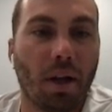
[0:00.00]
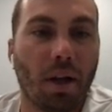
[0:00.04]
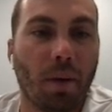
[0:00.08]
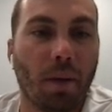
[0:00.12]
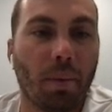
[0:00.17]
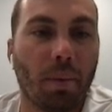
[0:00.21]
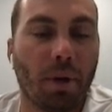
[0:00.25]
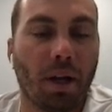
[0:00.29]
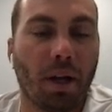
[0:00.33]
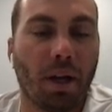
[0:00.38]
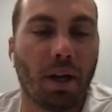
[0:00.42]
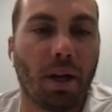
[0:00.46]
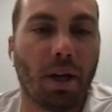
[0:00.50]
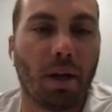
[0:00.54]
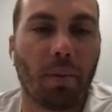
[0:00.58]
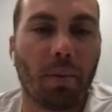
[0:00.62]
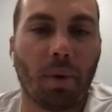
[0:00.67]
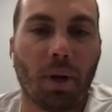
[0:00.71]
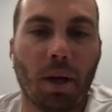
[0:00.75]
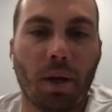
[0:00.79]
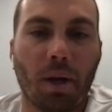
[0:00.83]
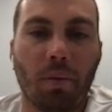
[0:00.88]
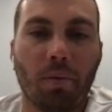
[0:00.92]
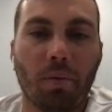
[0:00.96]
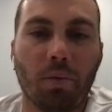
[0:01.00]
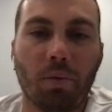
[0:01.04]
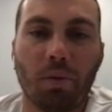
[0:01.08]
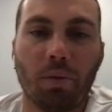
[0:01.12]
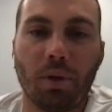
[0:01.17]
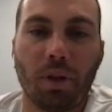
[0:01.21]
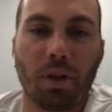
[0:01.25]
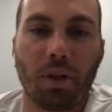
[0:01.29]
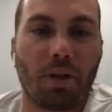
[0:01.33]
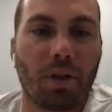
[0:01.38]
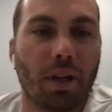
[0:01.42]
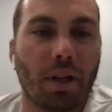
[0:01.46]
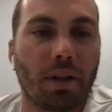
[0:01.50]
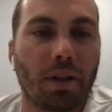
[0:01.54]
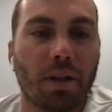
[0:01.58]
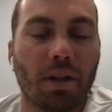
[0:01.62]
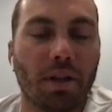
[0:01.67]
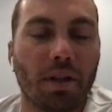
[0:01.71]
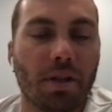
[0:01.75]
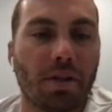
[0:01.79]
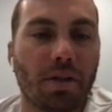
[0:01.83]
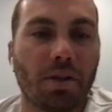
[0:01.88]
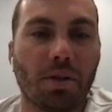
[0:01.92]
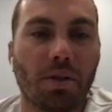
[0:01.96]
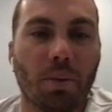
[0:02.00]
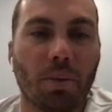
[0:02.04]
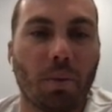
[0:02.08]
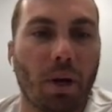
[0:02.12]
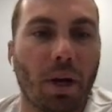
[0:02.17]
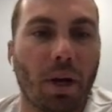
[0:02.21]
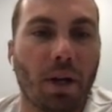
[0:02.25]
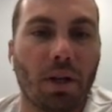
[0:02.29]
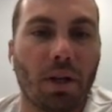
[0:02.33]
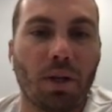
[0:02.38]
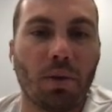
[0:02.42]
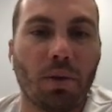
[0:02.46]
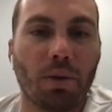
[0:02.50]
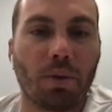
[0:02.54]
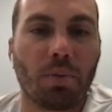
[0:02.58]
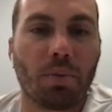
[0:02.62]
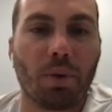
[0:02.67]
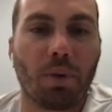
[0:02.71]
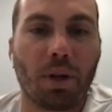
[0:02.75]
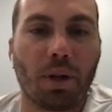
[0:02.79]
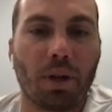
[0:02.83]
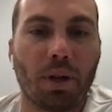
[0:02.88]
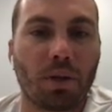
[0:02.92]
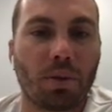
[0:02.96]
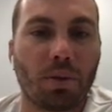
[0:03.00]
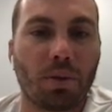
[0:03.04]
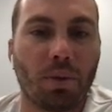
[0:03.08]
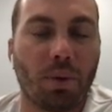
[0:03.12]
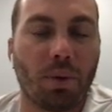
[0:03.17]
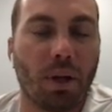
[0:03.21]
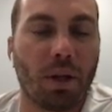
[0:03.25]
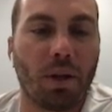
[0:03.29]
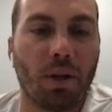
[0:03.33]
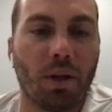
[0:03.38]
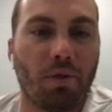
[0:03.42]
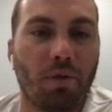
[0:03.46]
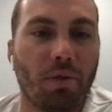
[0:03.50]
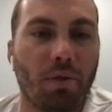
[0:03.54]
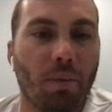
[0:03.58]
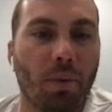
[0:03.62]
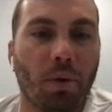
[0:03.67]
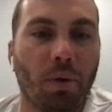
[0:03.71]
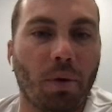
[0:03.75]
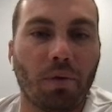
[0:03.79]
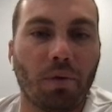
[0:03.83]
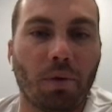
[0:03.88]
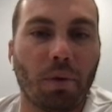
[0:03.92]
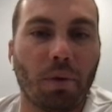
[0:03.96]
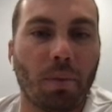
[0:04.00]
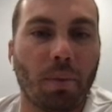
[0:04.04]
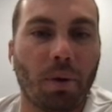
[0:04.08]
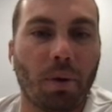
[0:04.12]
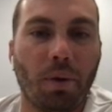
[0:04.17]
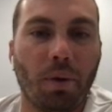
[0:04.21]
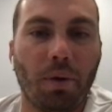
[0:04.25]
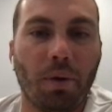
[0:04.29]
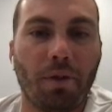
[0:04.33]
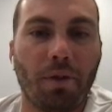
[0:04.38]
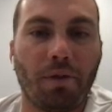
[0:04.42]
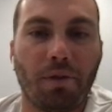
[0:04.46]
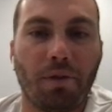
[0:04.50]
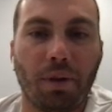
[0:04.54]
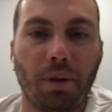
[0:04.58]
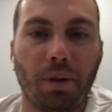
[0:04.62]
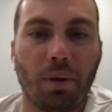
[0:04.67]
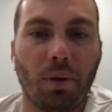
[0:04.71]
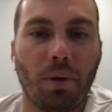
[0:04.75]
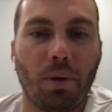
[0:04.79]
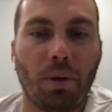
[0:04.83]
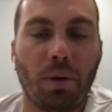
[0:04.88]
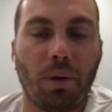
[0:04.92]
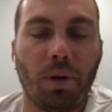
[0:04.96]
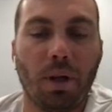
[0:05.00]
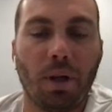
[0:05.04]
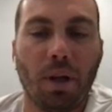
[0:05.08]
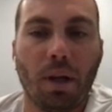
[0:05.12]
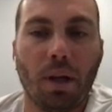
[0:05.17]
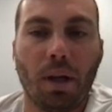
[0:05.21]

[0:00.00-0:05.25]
I mean, I really think that this is the way to use Brenningstuhl. I love him over the middle of the field.